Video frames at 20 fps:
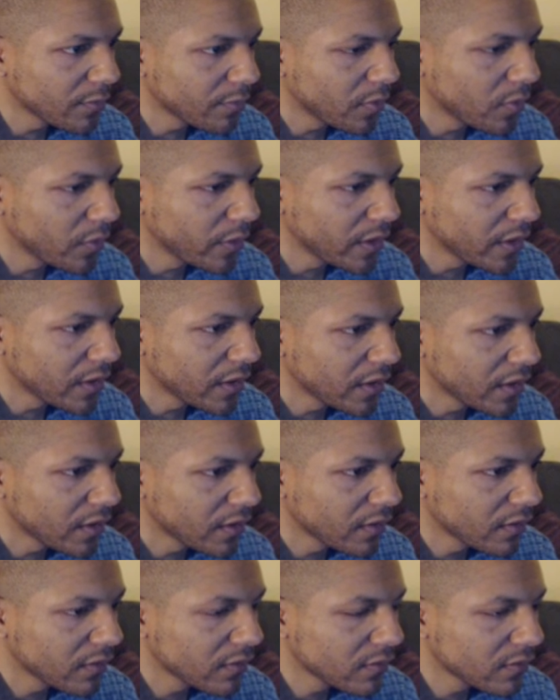point
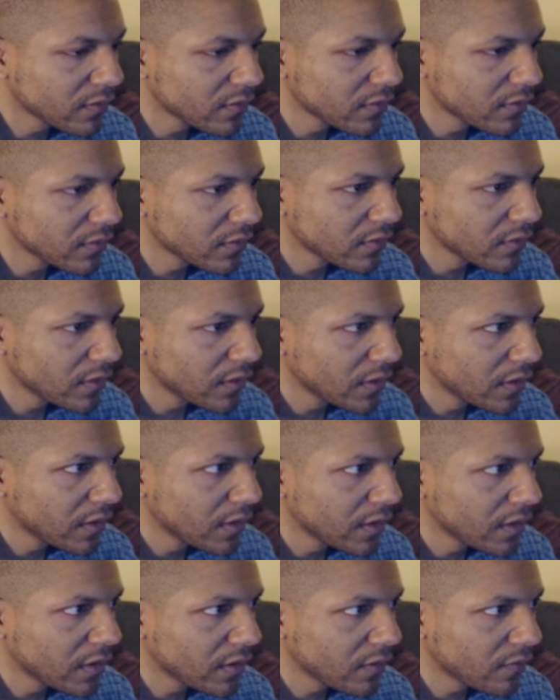there.
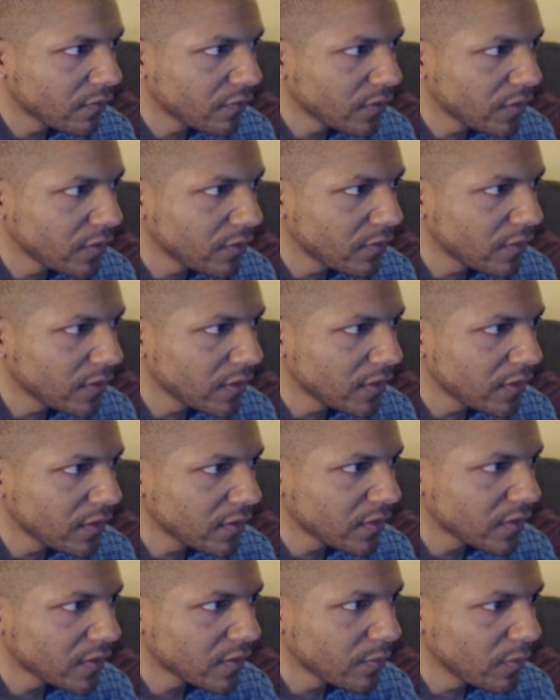And if we do the
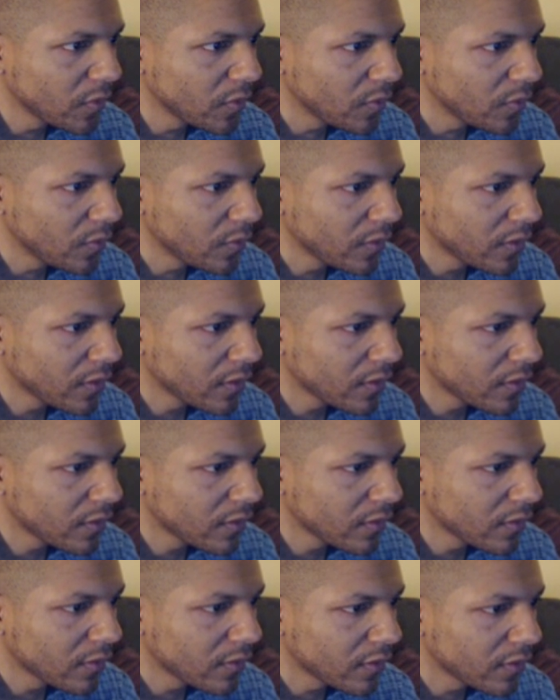smooth
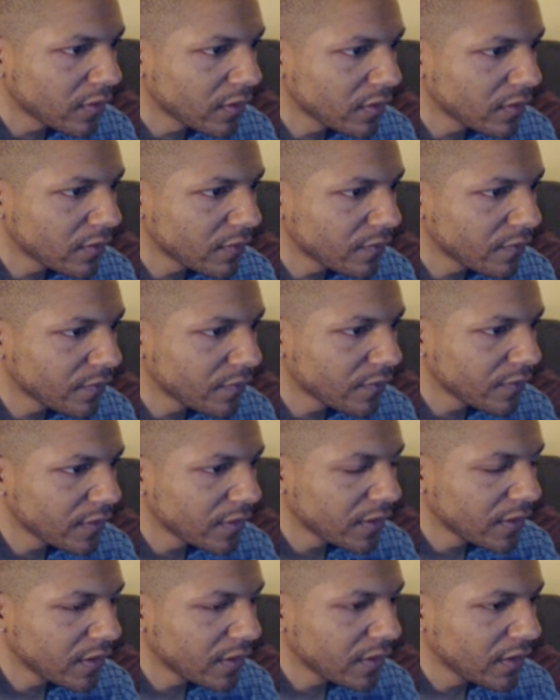on it,
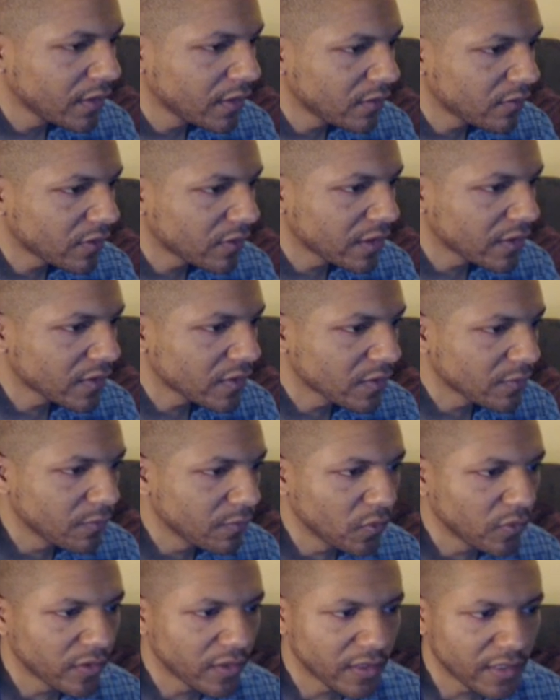it'll kind of
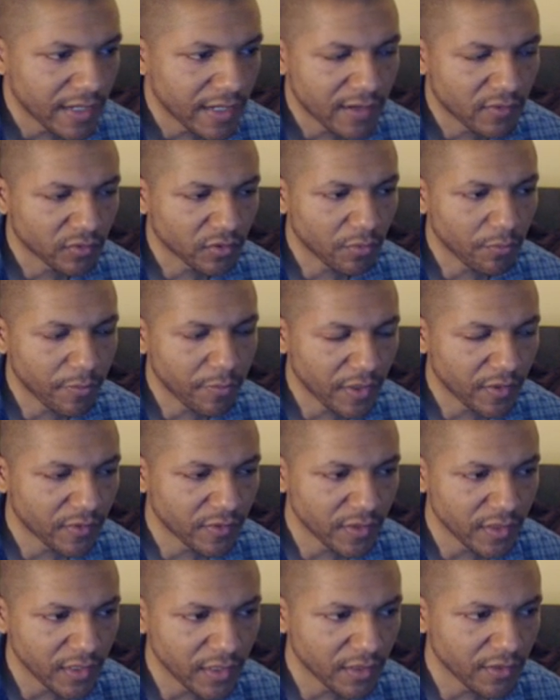smooth it down compared to
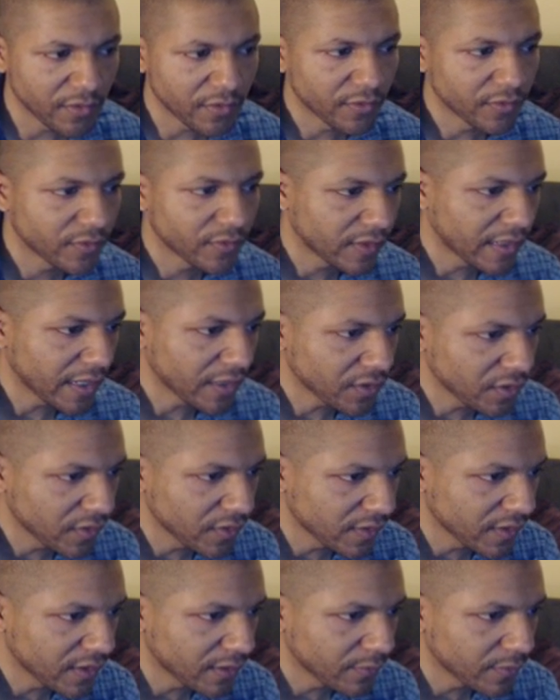the other
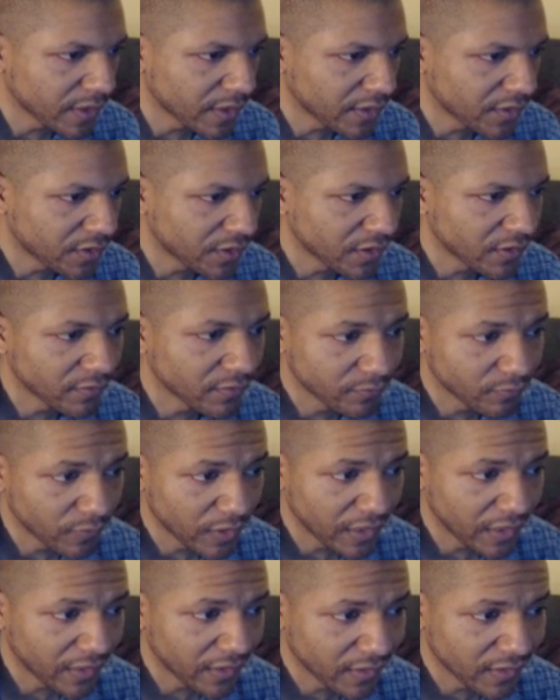sections that I'm touching.
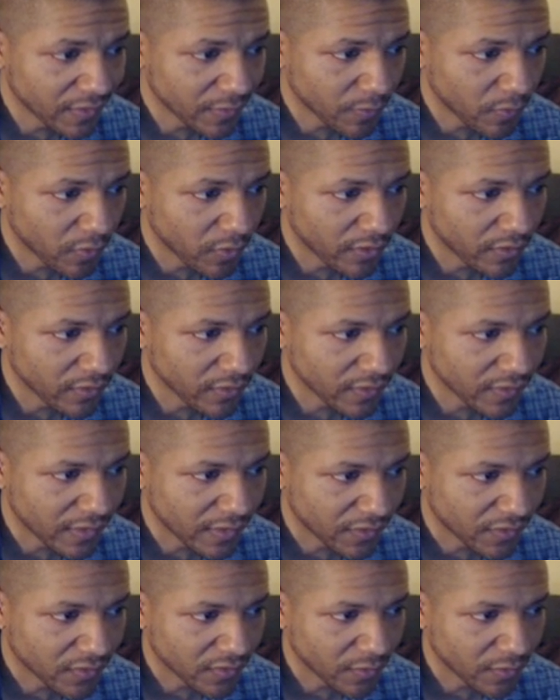And at this point, the sections